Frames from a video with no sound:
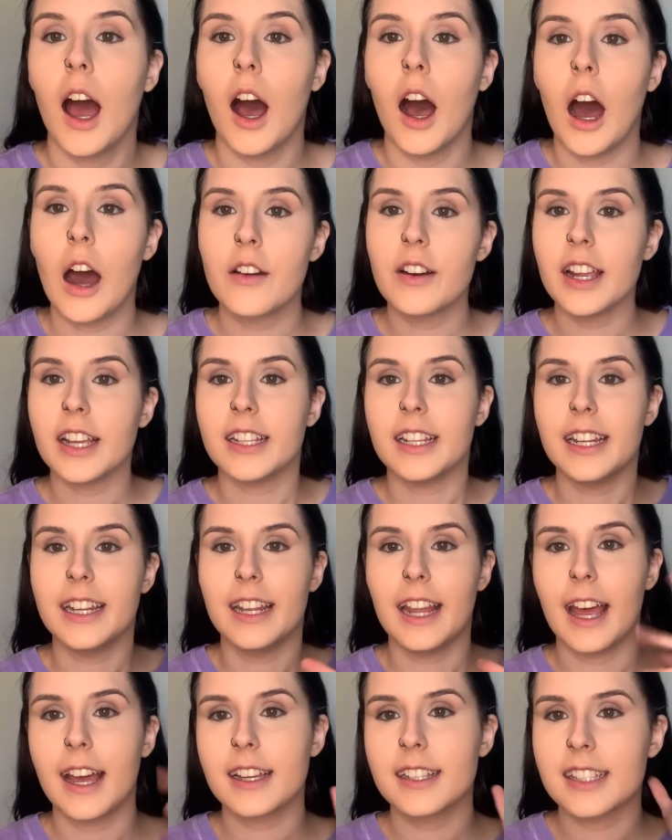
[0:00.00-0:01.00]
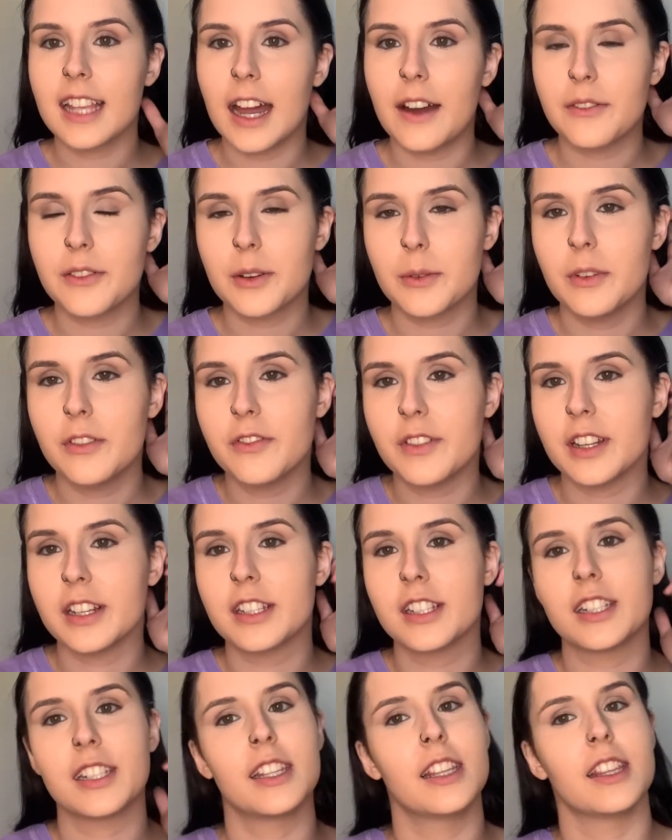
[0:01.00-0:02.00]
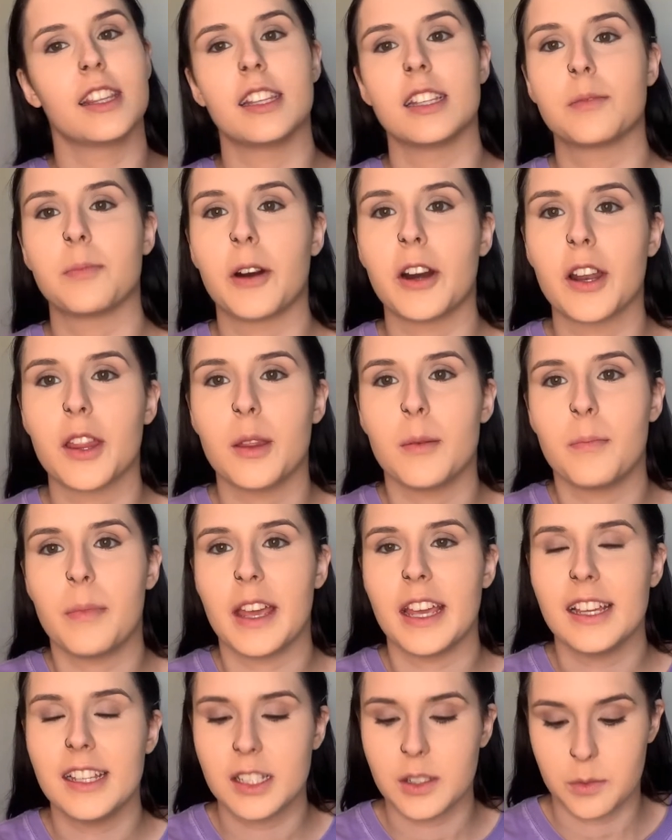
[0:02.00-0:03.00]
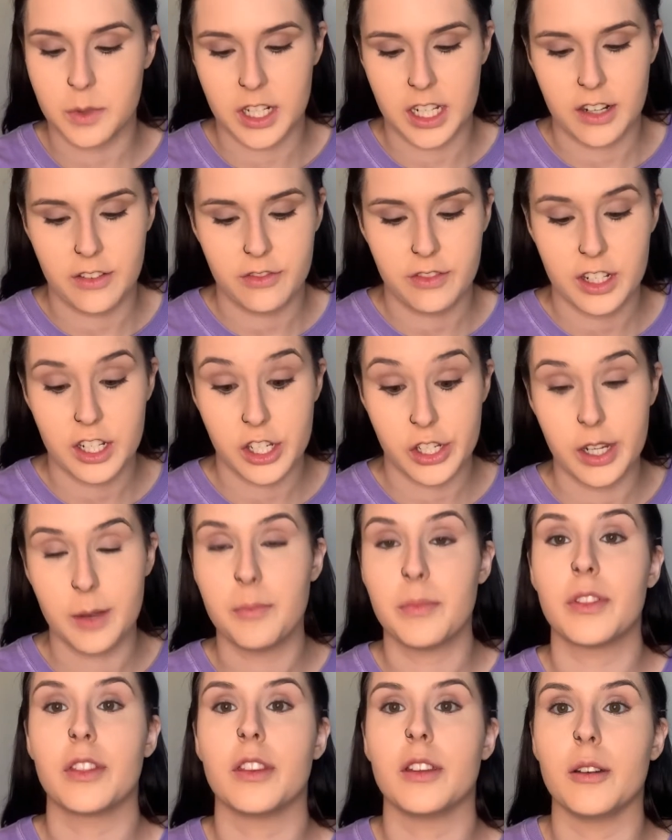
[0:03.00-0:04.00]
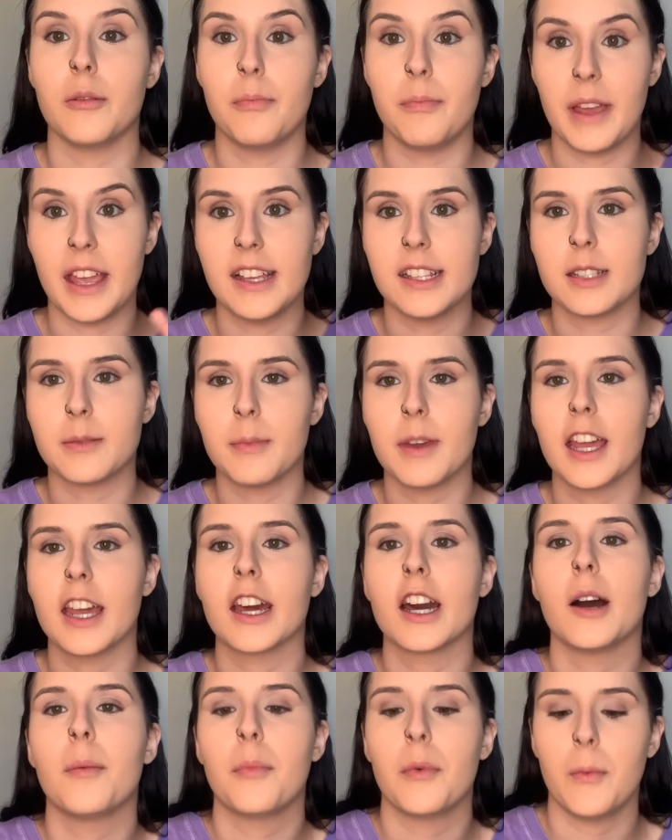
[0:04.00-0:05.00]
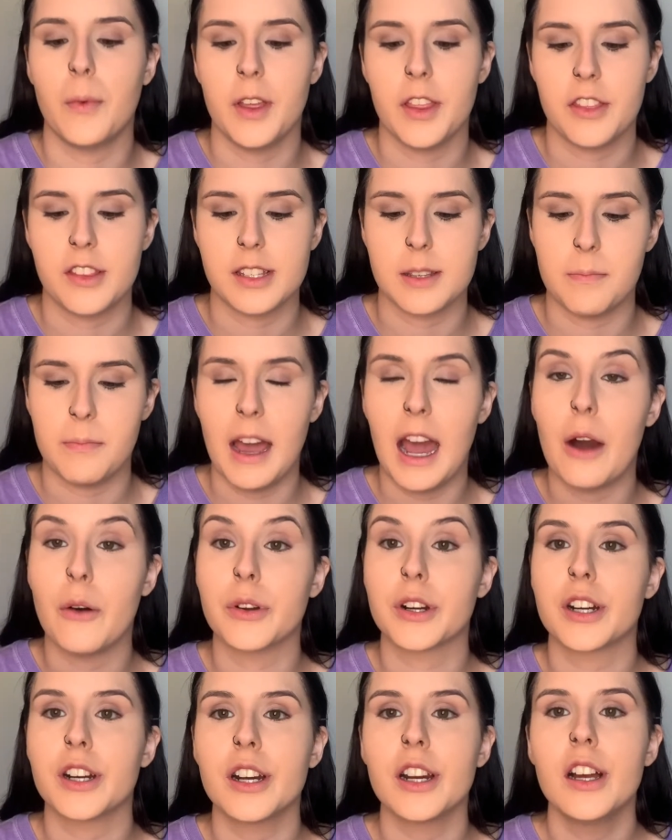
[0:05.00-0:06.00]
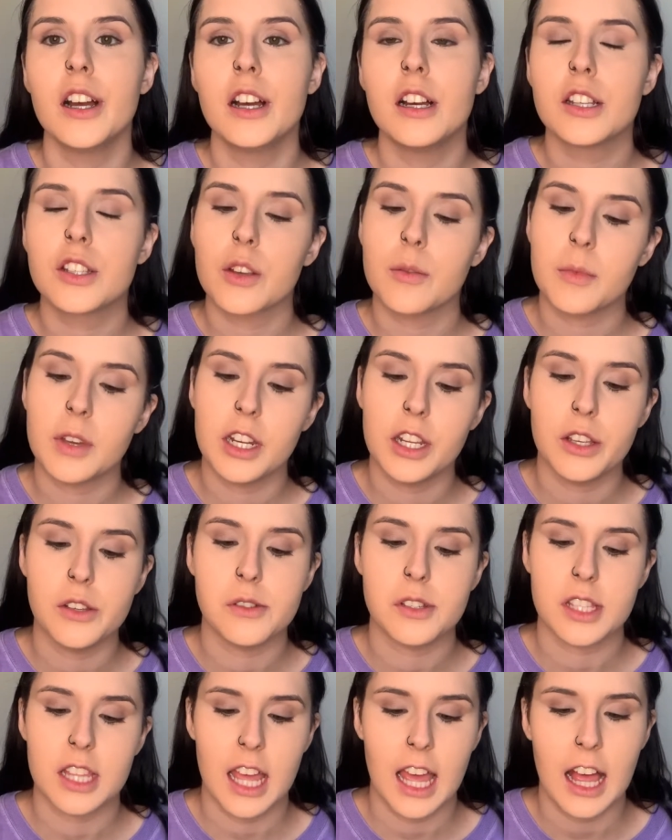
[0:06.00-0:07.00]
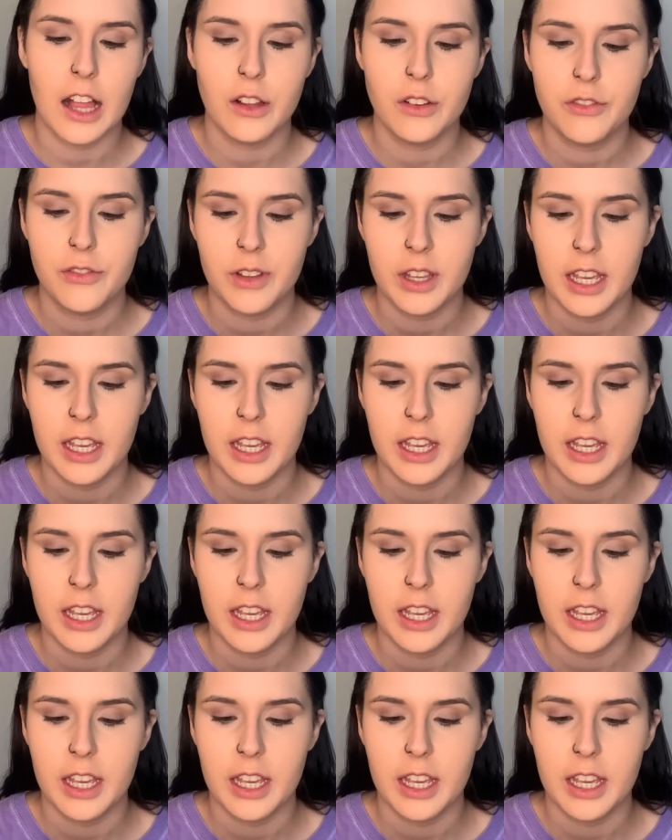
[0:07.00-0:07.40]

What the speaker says: All right, next, after we finished this part of the base, we're gonna finish up the base makeup with some powder. So I'm gonna use the e.l.f.